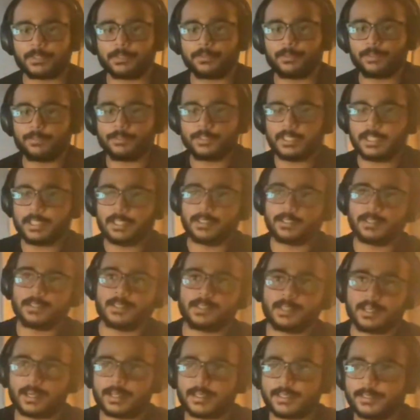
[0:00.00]
So we've seen
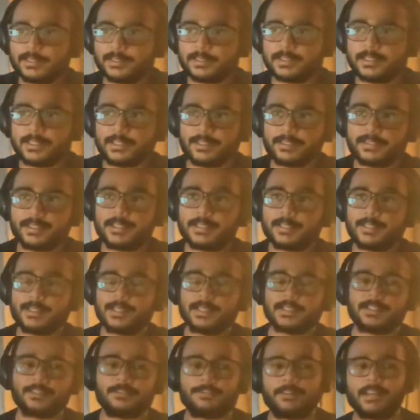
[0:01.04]
a rise in
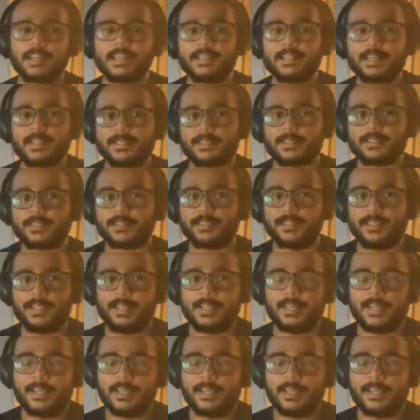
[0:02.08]
decentralized finance.